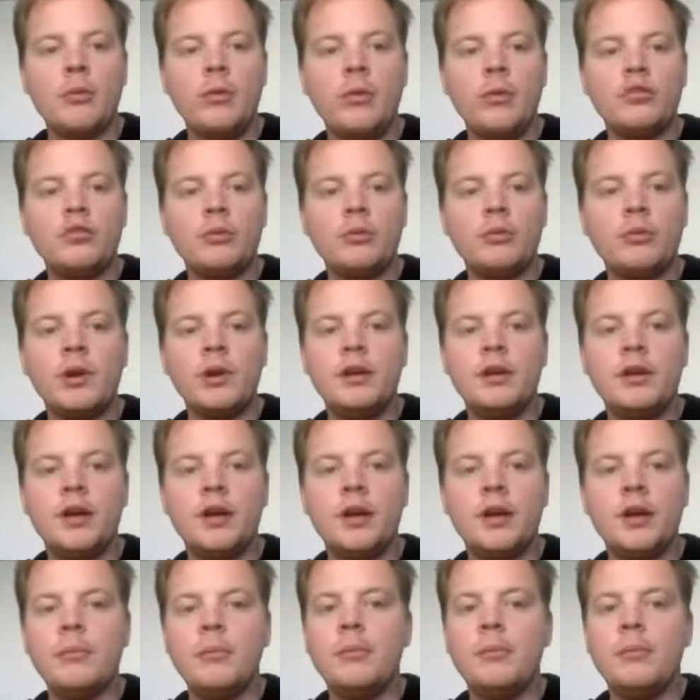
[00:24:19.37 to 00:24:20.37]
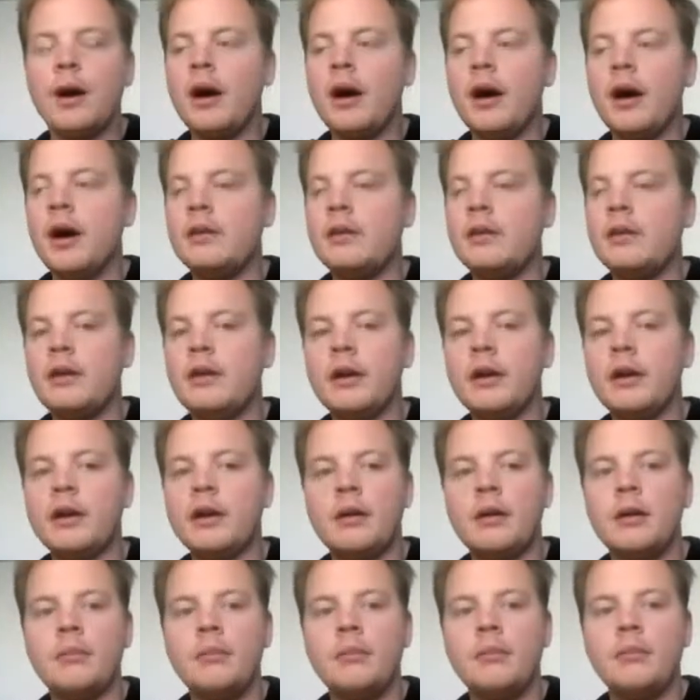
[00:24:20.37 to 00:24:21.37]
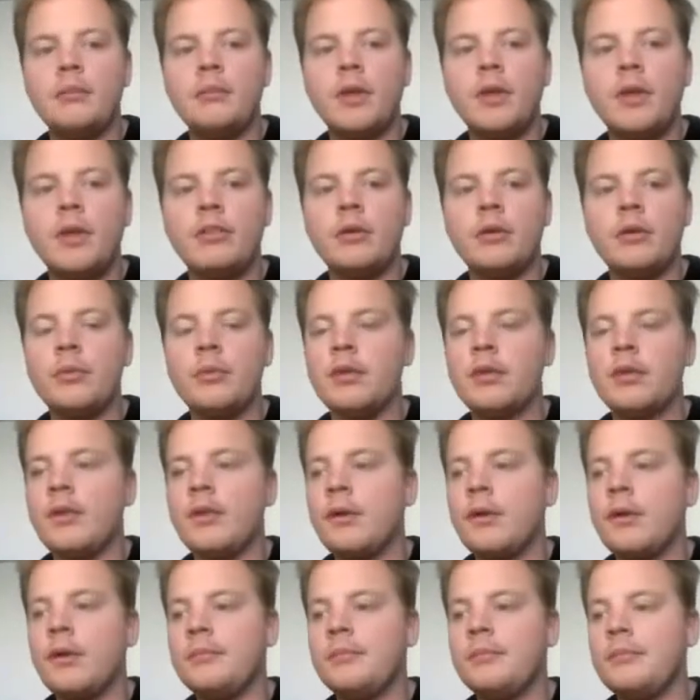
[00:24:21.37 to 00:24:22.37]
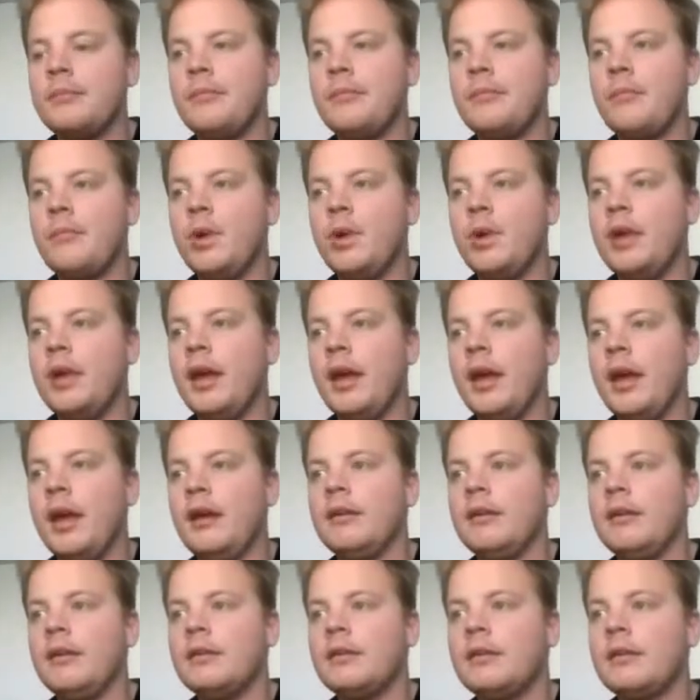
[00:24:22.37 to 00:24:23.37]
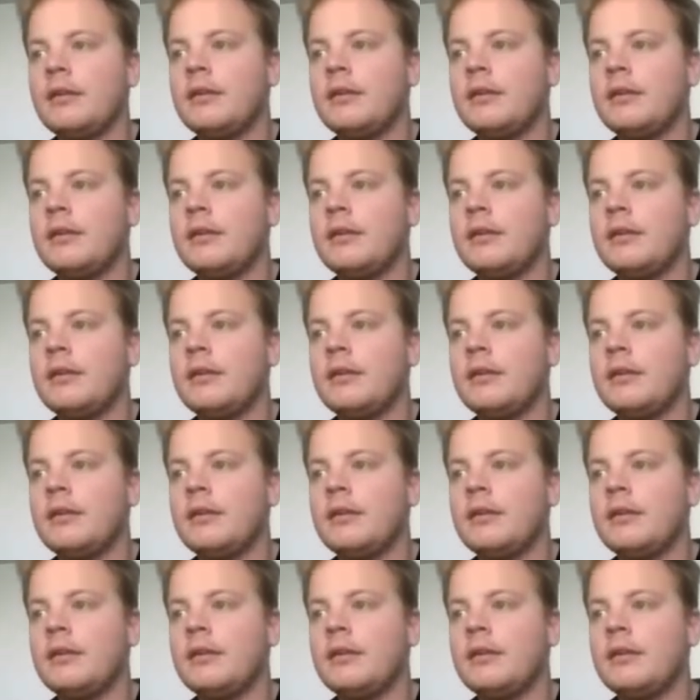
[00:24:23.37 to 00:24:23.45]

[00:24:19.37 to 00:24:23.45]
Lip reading: I wish we did, but that's something that we can't